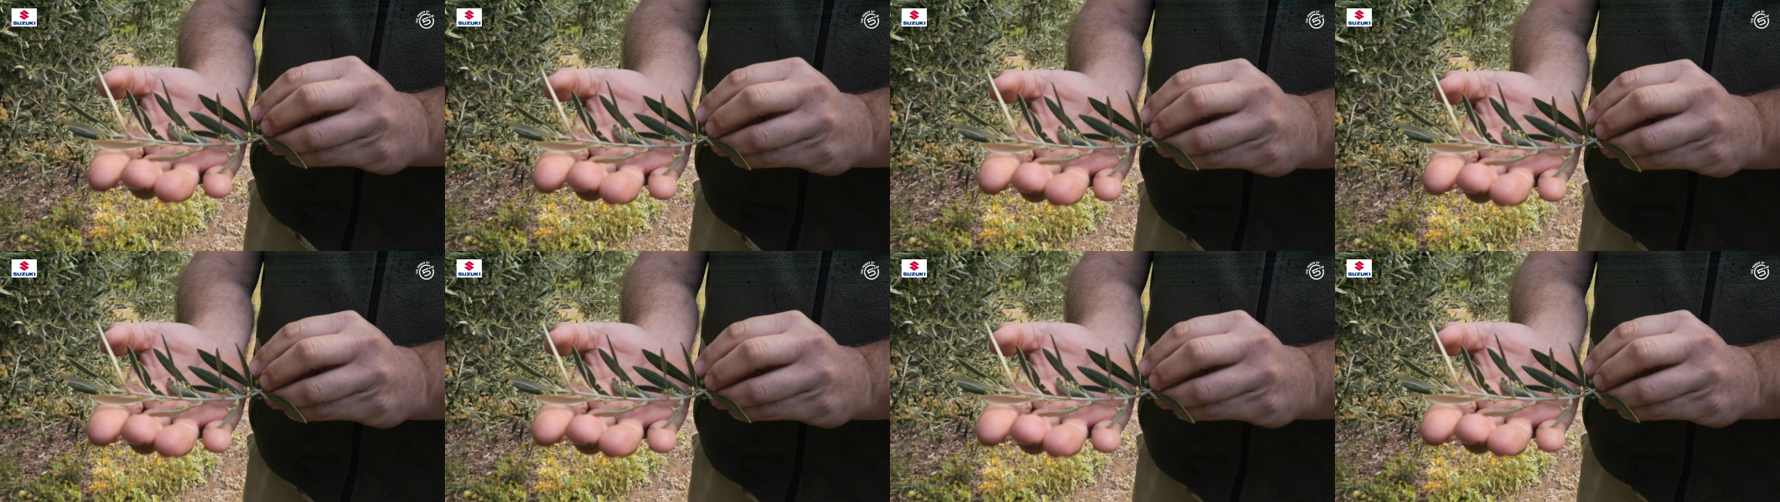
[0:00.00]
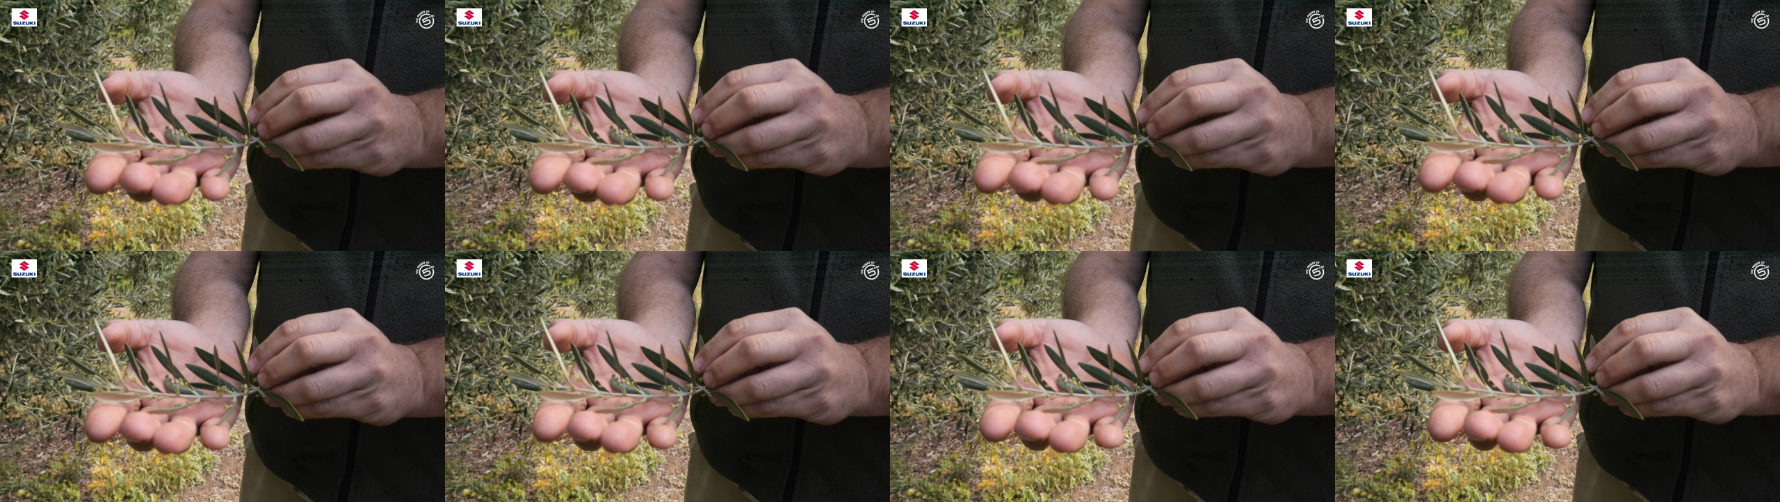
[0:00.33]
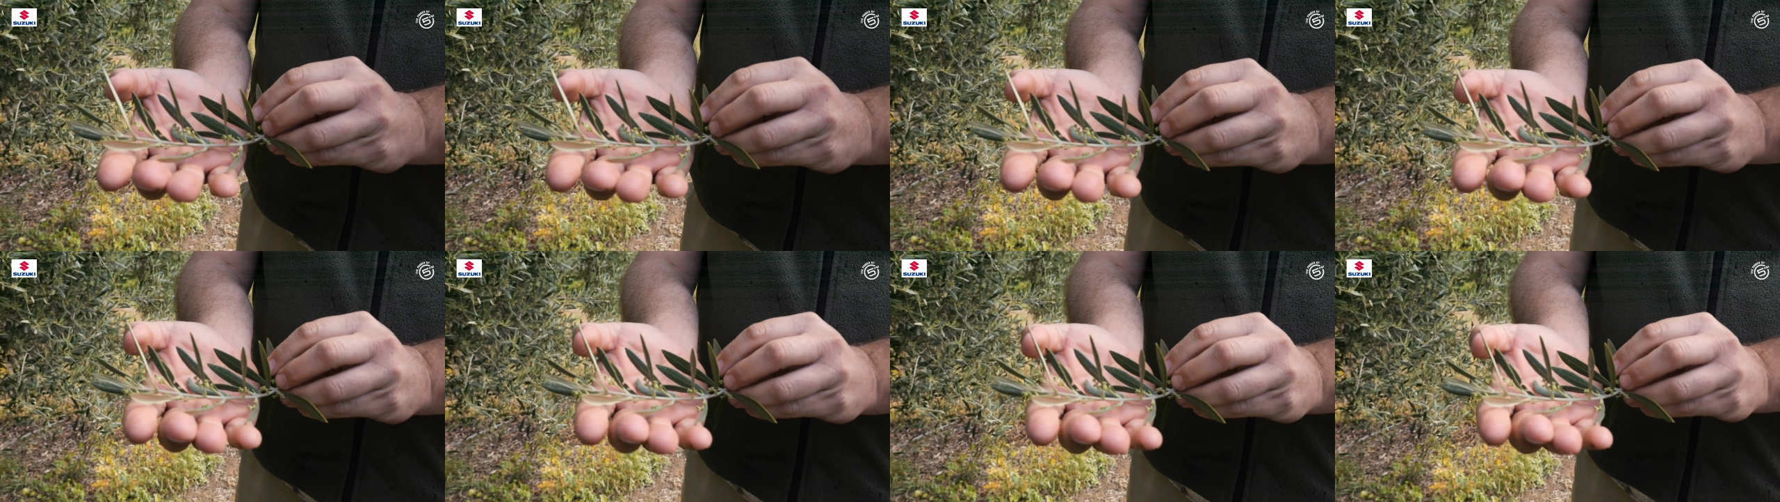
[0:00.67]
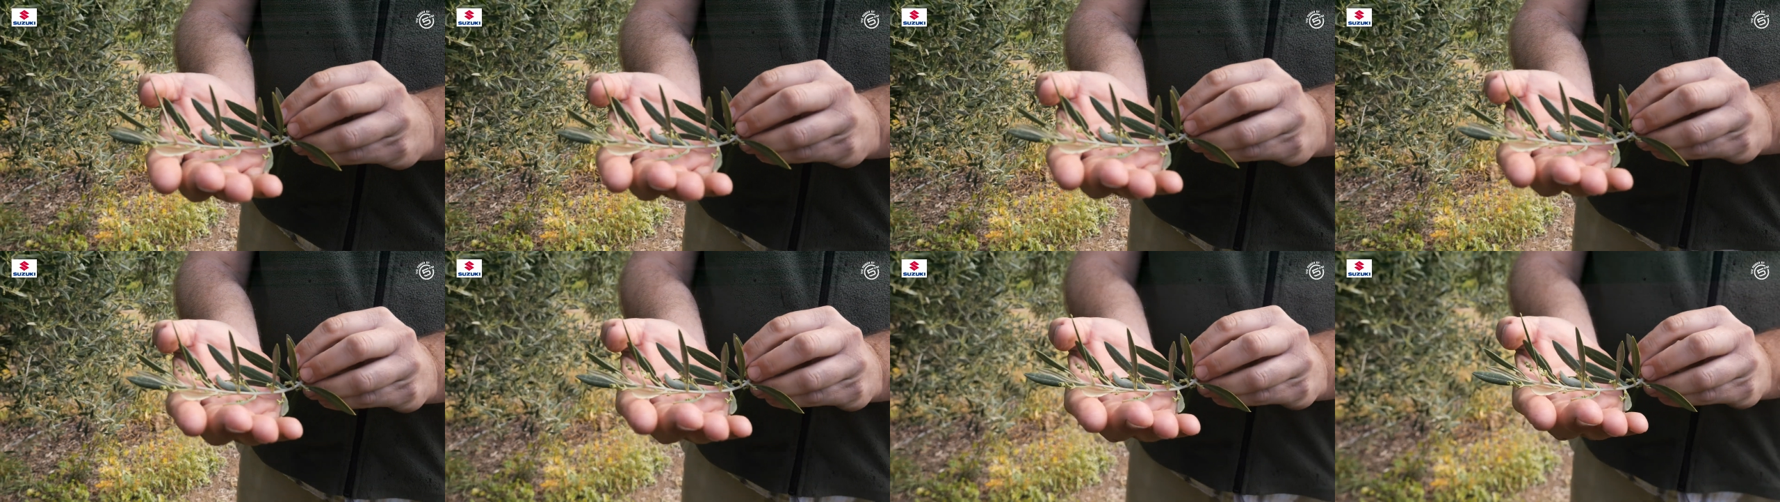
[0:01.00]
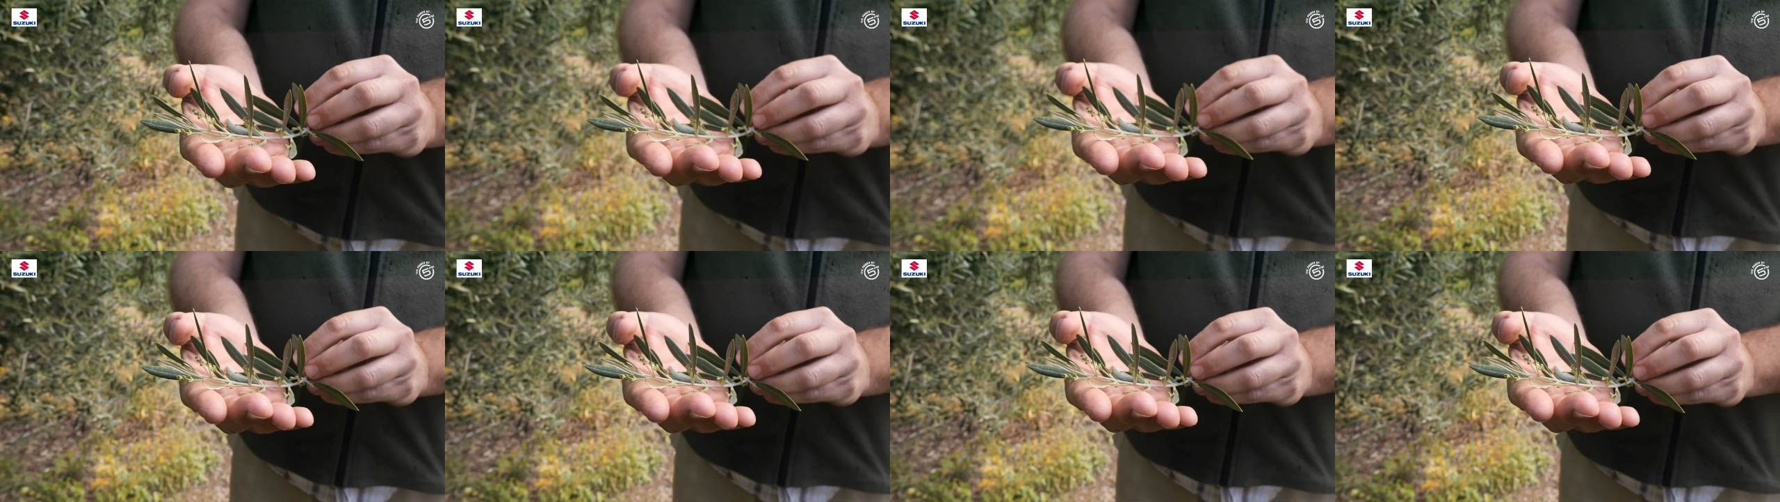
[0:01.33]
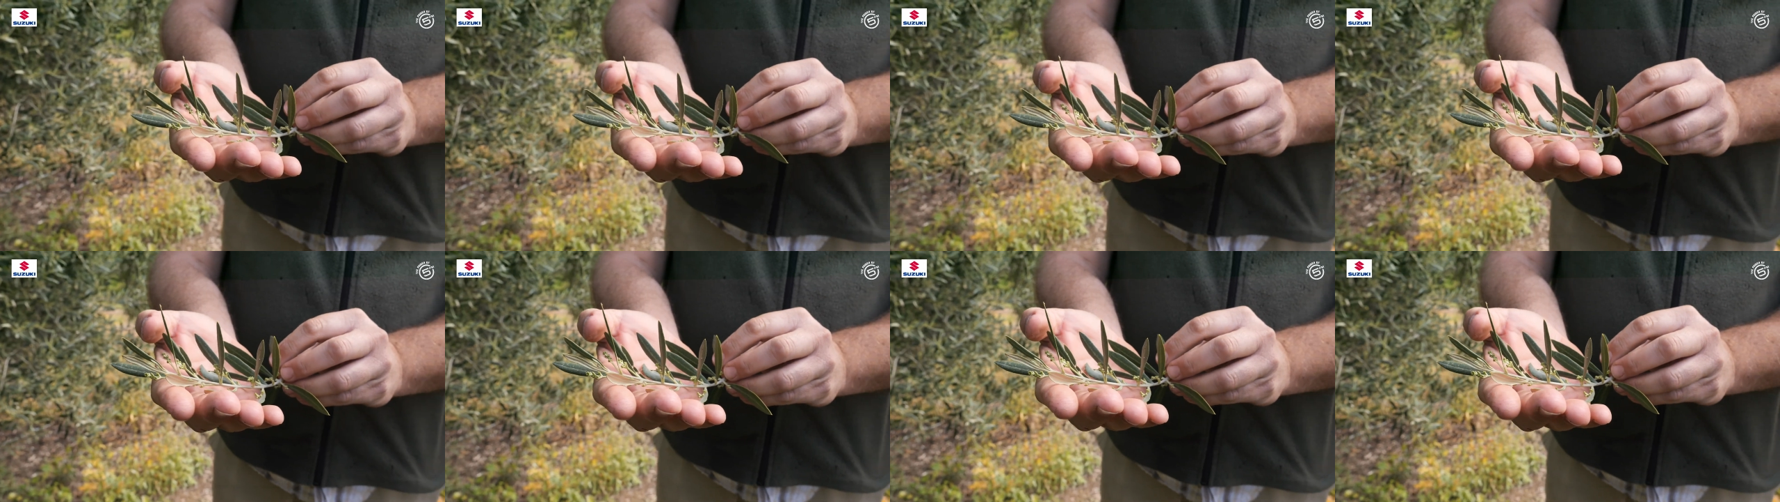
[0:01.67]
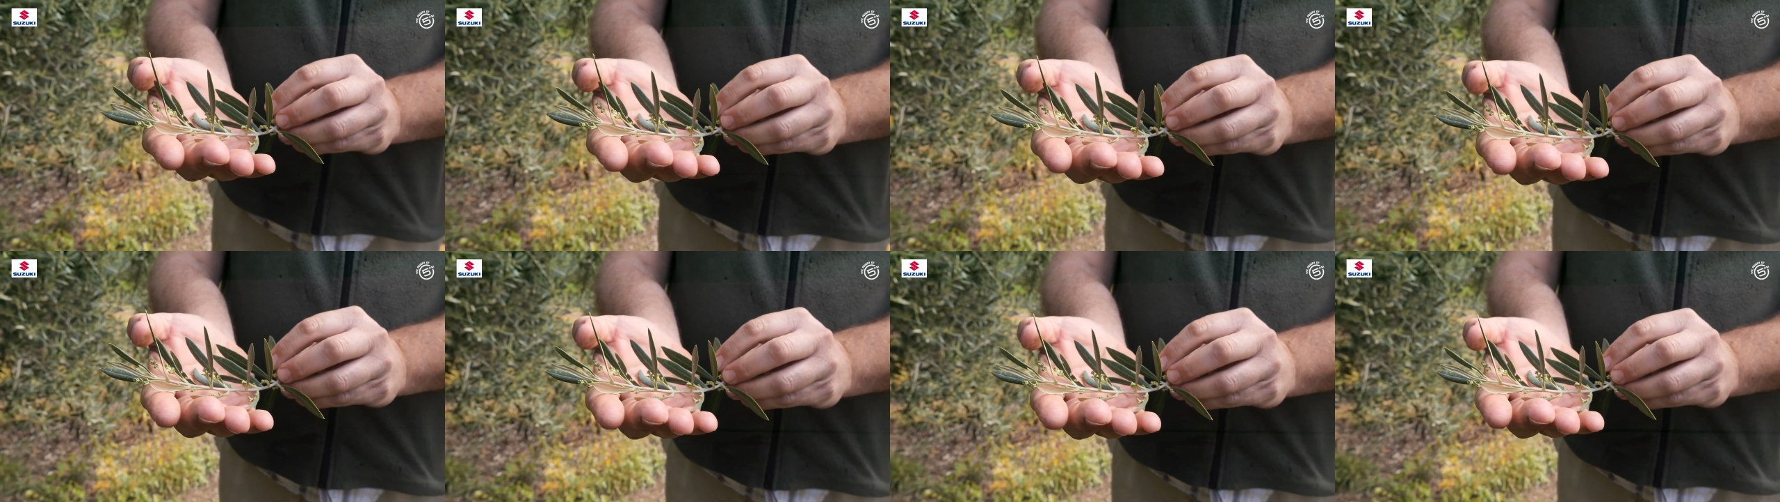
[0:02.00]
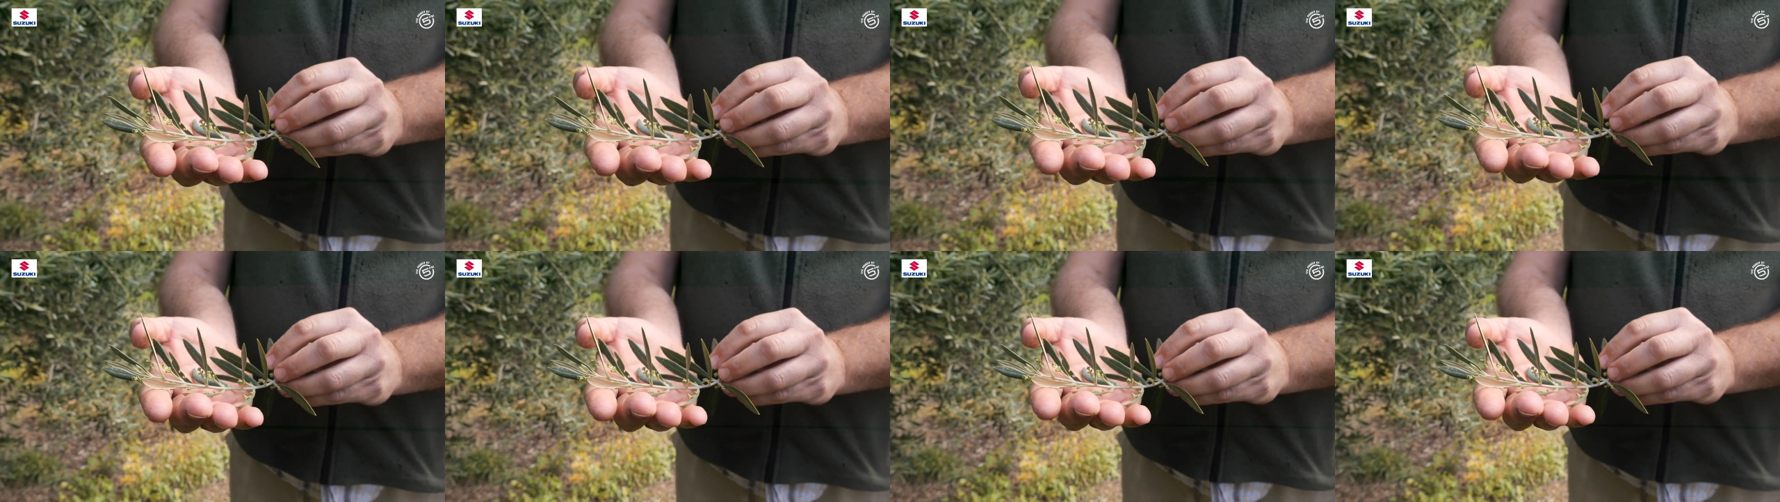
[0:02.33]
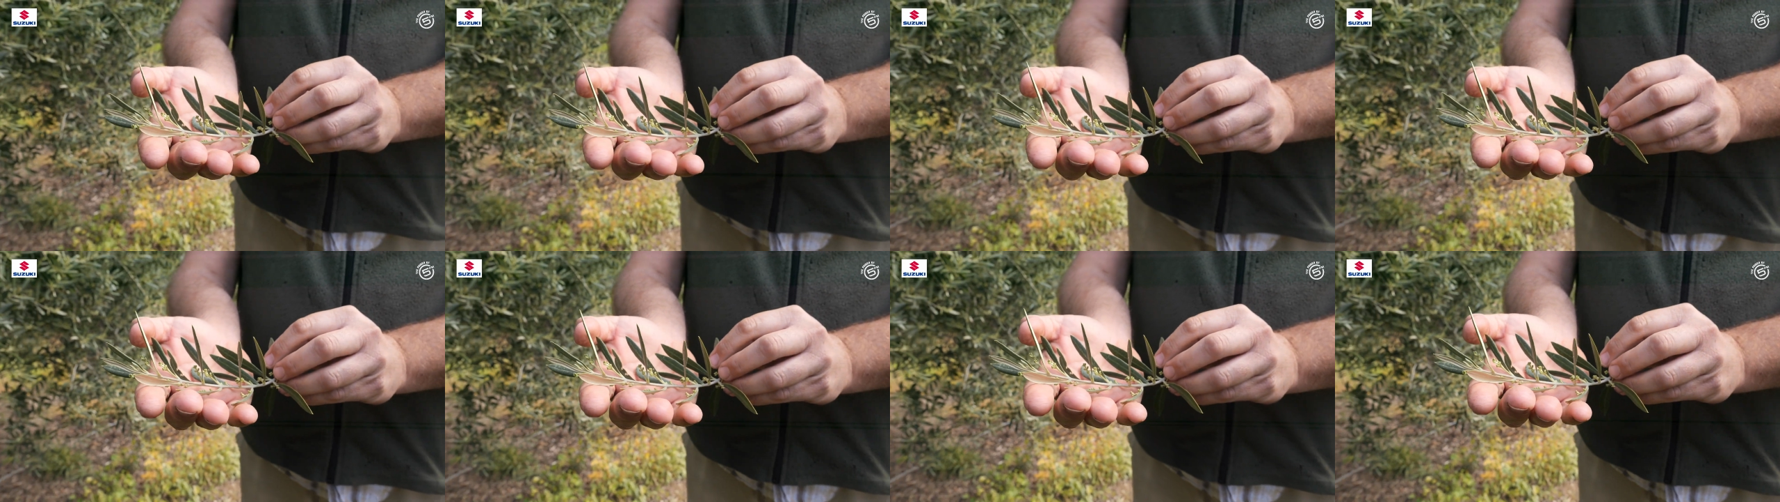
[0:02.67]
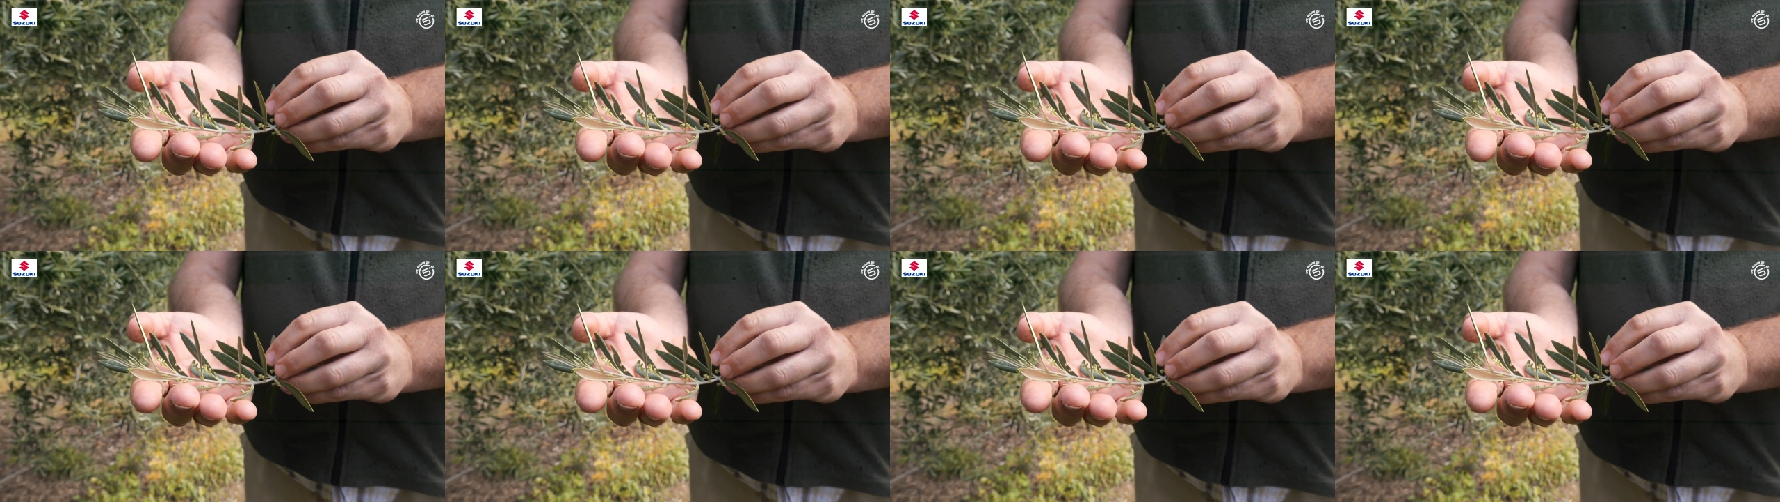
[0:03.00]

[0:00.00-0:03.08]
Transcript: [unreadable: no face in view]